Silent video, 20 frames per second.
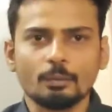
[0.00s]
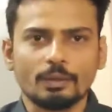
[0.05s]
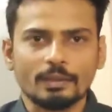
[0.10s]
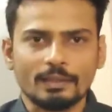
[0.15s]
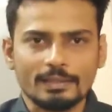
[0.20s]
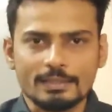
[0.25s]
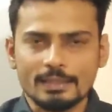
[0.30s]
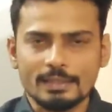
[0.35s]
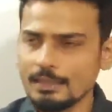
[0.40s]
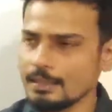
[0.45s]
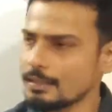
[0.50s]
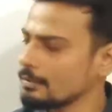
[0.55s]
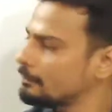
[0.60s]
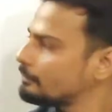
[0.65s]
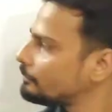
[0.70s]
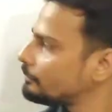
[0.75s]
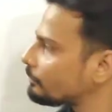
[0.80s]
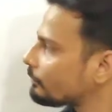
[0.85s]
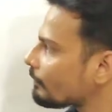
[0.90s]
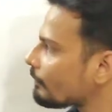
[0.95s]
vertices.
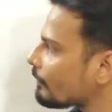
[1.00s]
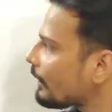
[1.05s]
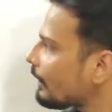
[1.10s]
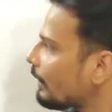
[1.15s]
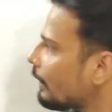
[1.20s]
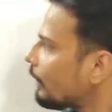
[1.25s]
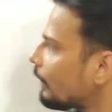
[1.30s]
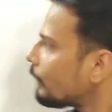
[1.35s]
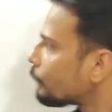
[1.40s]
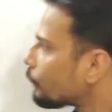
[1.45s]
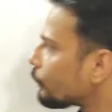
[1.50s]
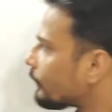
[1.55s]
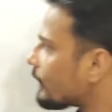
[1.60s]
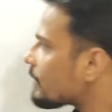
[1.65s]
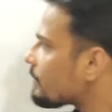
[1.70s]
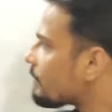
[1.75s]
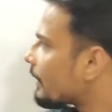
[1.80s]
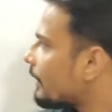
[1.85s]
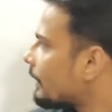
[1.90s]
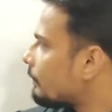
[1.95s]
So
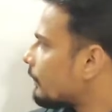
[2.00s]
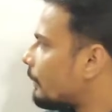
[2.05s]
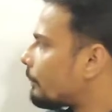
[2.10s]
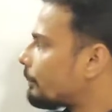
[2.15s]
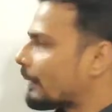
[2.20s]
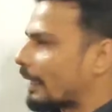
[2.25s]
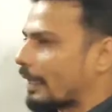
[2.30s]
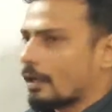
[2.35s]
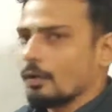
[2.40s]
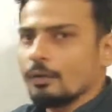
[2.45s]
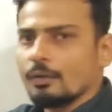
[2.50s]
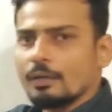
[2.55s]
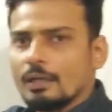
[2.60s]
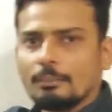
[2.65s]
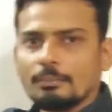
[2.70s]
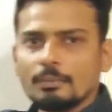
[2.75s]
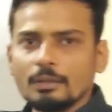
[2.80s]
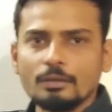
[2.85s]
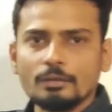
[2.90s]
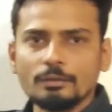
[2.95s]
this become a
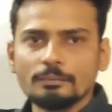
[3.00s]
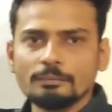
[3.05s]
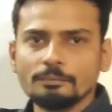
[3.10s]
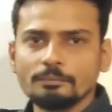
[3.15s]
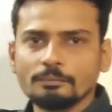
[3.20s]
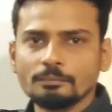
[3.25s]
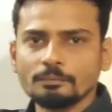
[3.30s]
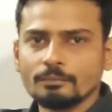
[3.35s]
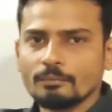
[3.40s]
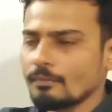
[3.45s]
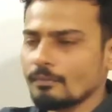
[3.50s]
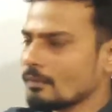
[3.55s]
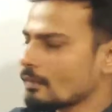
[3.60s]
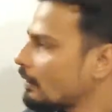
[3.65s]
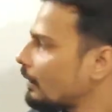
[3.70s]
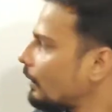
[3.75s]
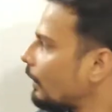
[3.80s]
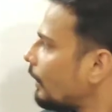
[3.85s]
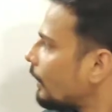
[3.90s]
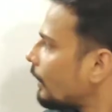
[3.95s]
parallelogram now.
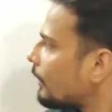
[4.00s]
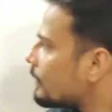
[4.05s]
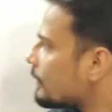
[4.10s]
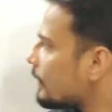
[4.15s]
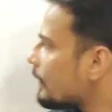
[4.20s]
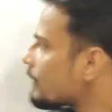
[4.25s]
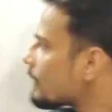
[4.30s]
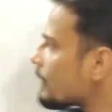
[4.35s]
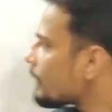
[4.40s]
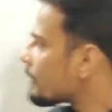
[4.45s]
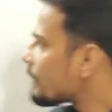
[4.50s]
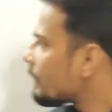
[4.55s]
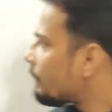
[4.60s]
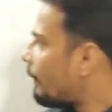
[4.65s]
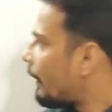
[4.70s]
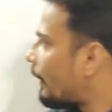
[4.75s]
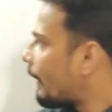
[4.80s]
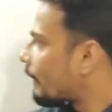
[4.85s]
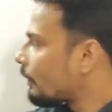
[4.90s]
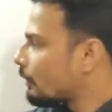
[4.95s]
Since it's a
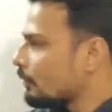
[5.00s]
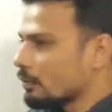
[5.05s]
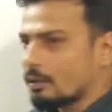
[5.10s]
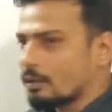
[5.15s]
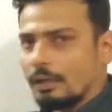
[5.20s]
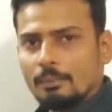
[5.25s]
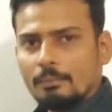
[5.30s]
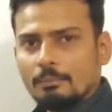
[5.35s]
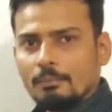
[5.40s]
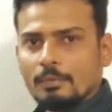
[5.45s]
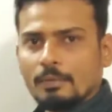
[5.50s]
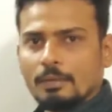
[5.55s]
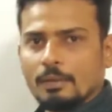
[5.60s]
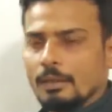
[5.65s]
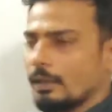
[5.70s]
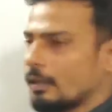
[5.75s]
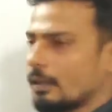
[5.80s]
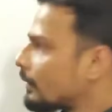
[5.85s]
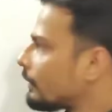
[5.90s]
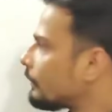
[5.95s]
parallelogram,
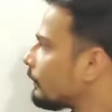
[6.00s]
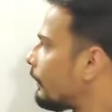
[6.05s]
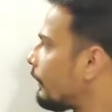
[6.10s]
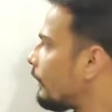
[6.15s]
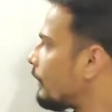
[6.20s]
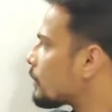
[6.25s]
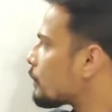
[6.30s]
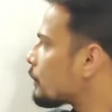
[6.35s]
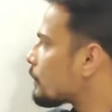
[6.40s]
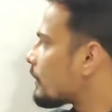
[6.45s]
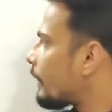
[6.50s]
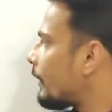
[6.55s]
these two